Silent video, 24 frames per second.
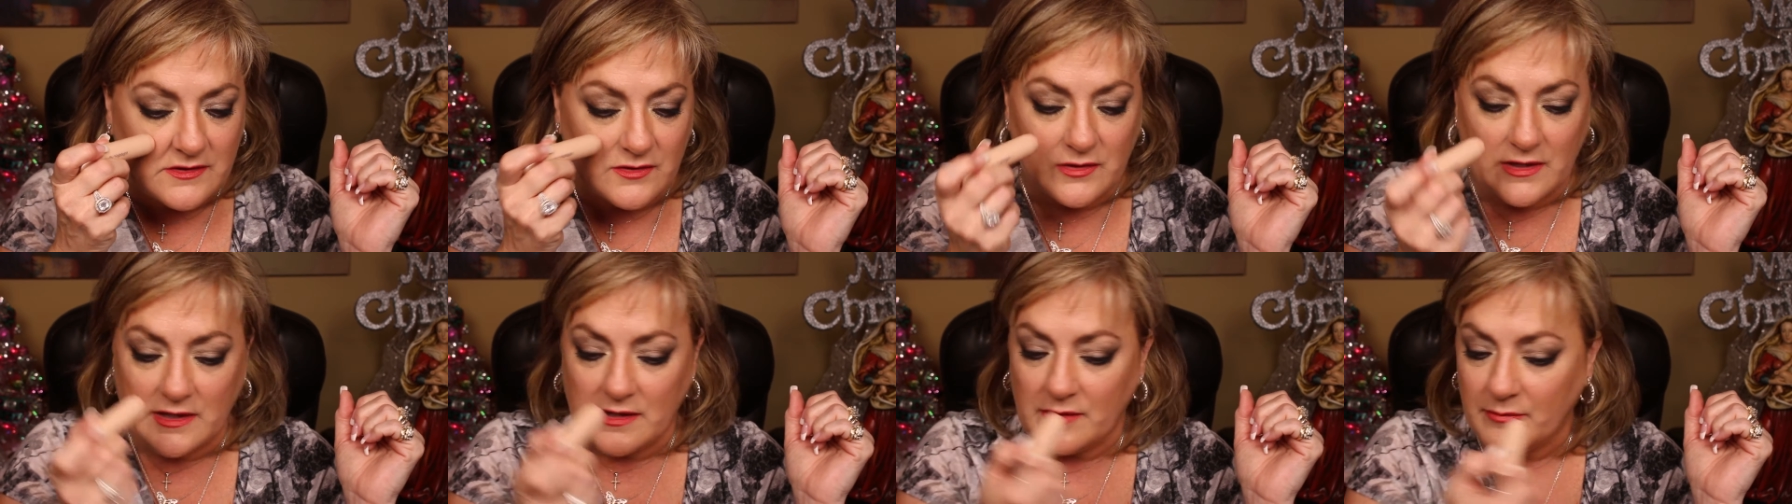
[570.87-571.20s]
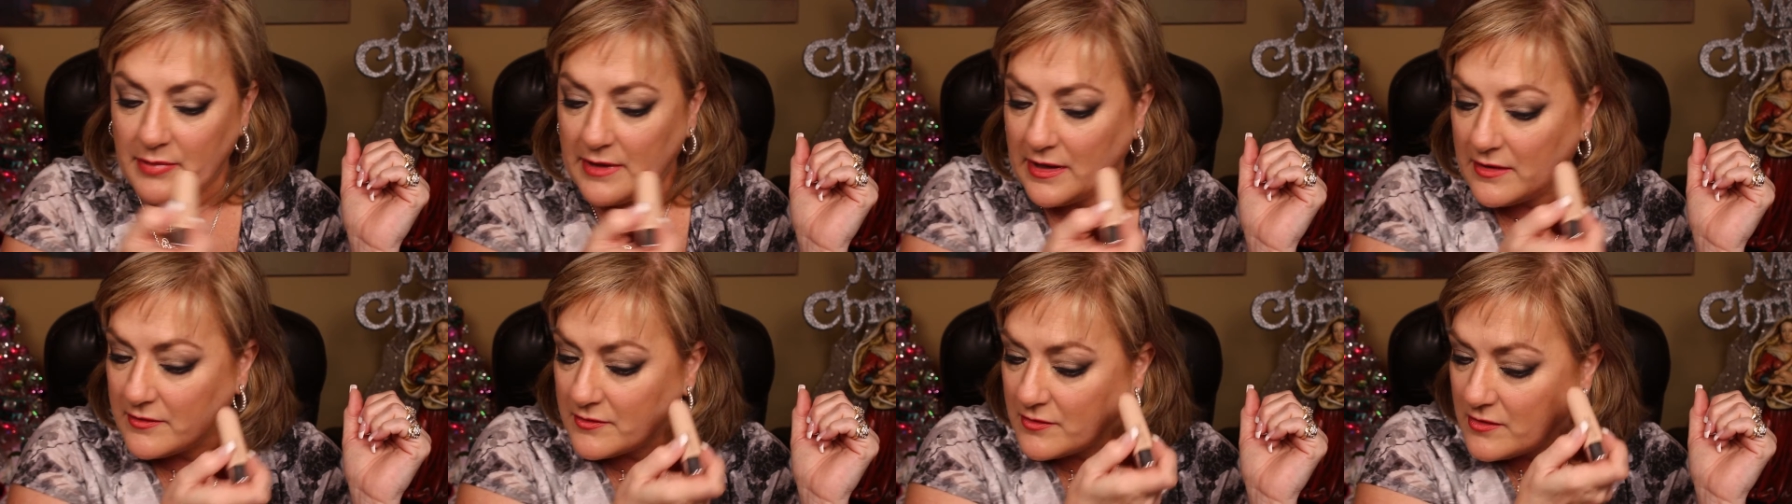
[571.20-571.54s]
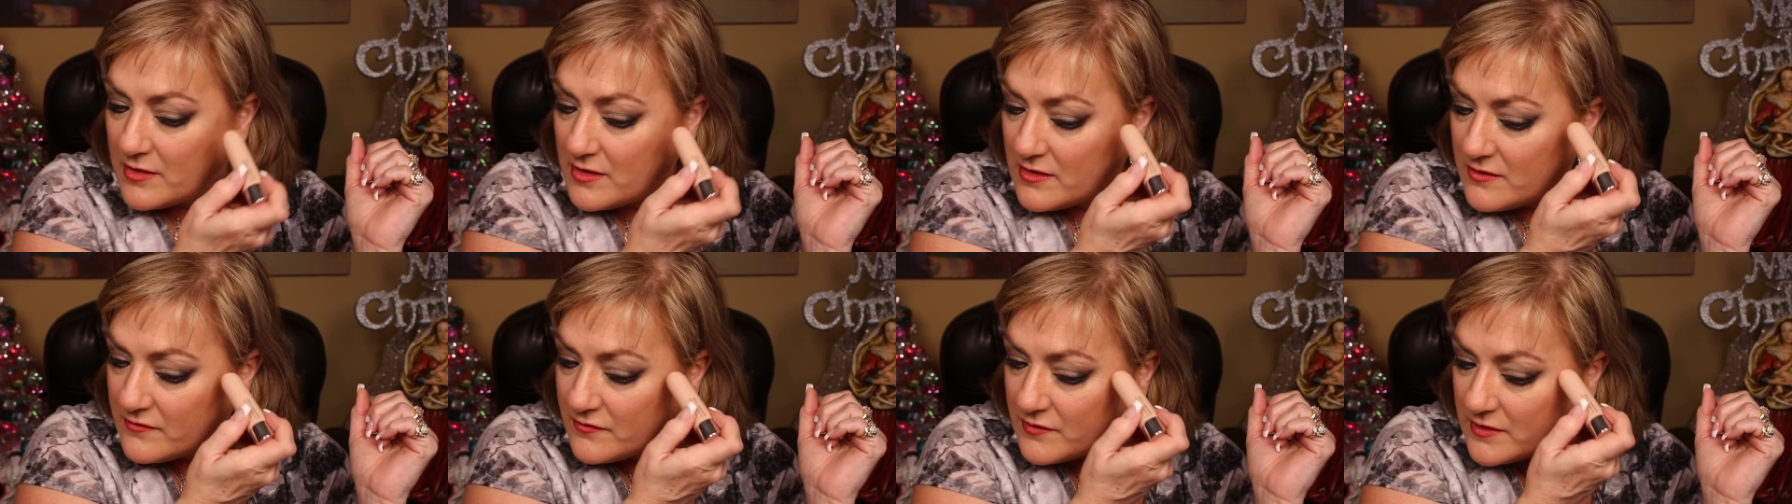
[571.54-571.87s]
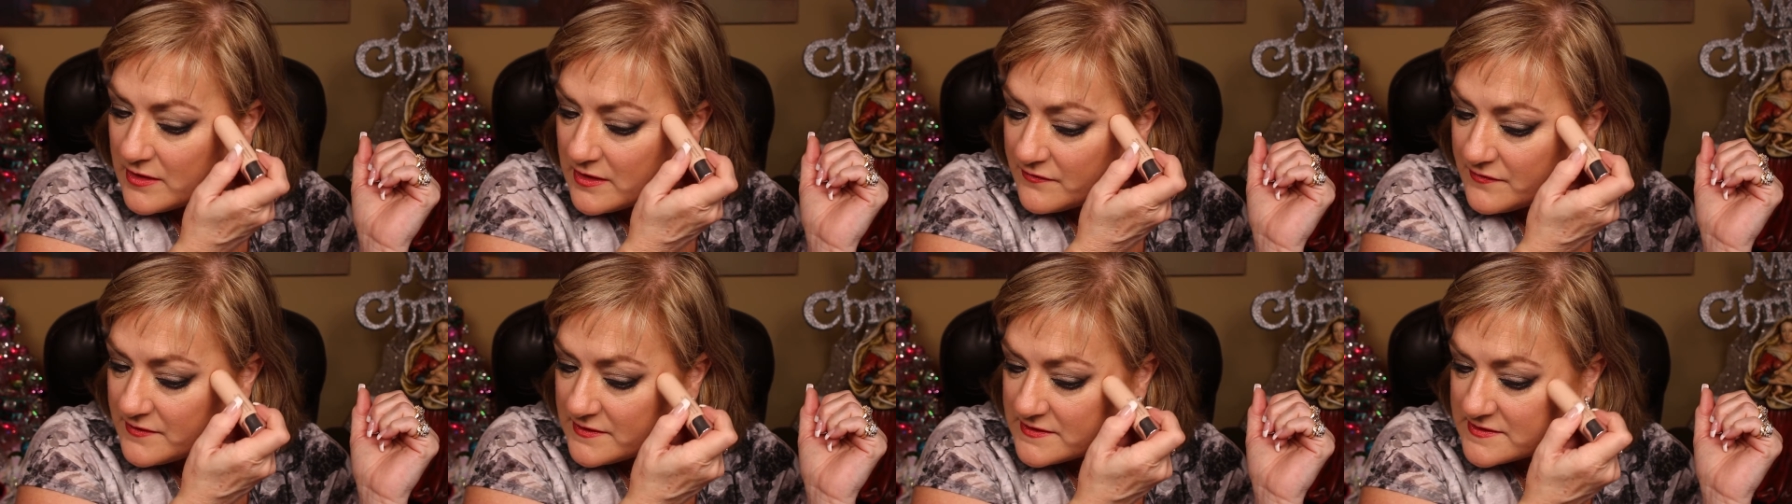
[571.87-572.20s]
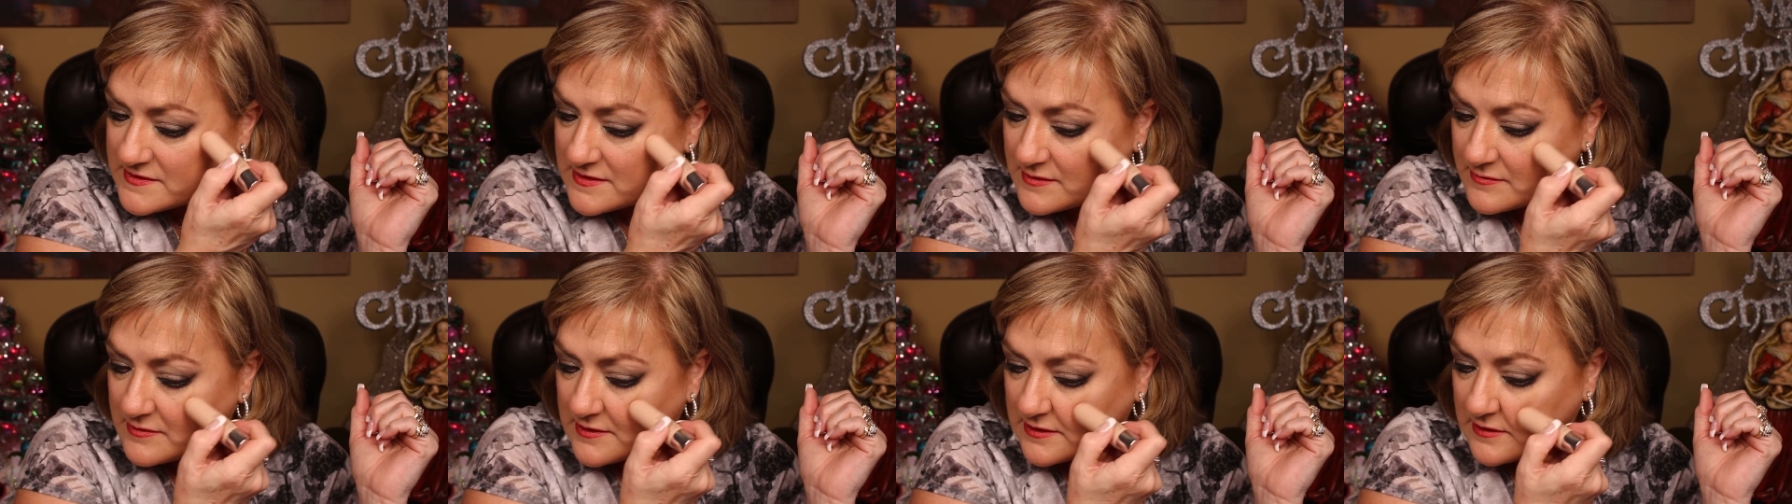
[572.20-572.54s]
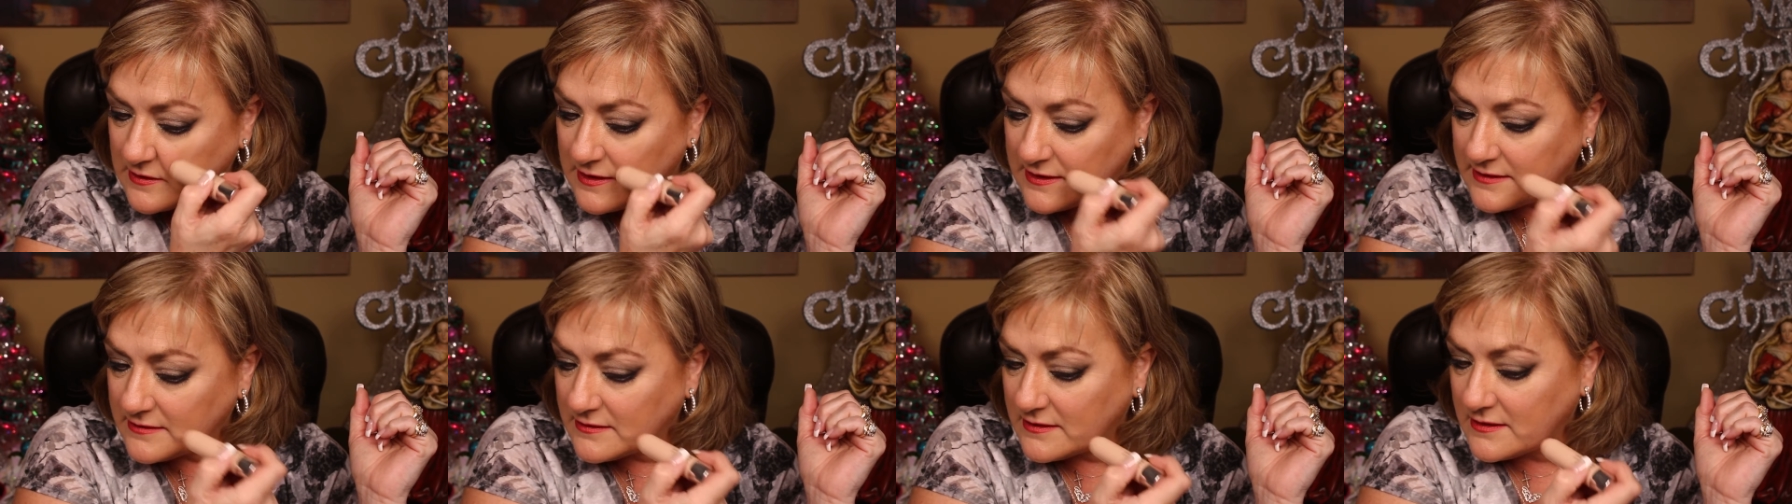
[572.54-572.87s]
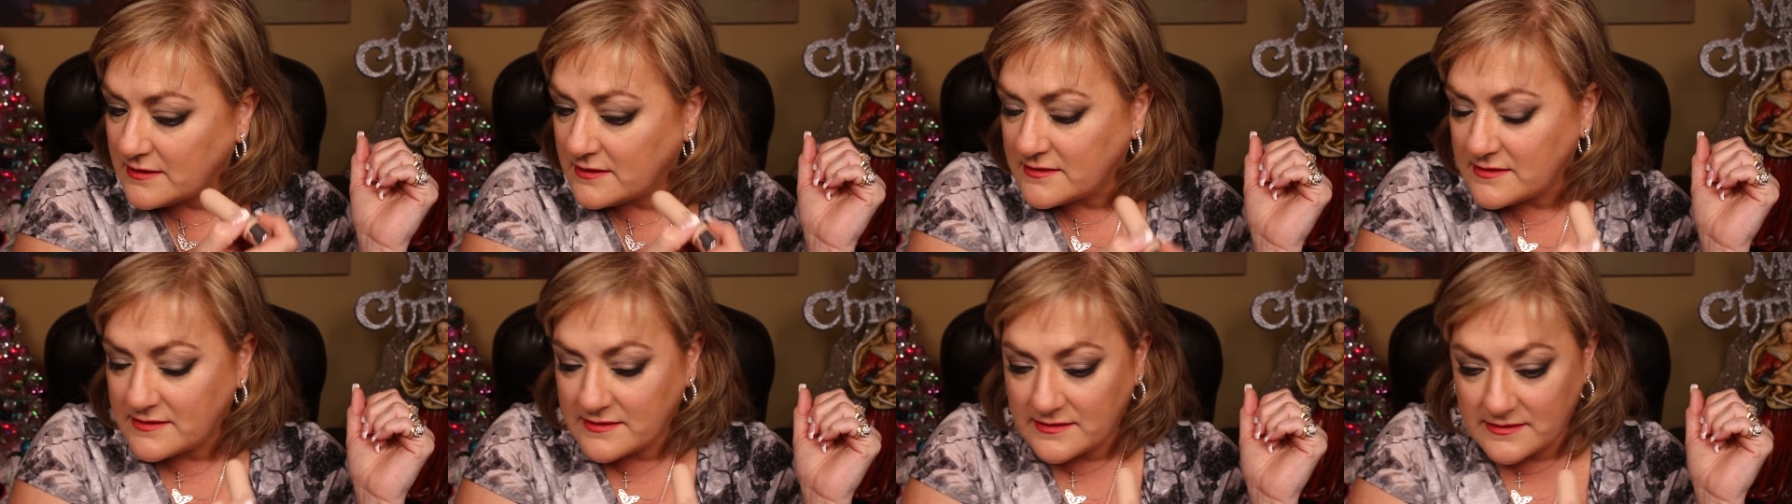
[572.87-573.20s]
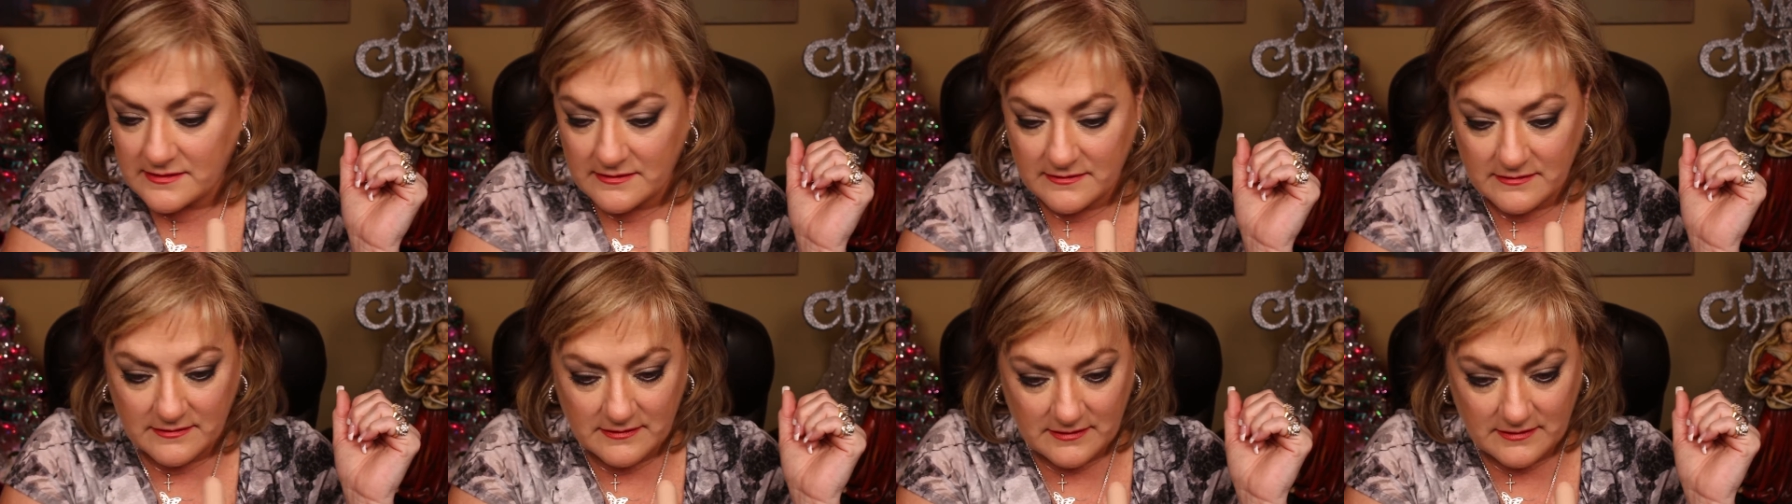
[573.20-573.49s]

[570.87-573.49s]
you can't powder over it if it's something like this.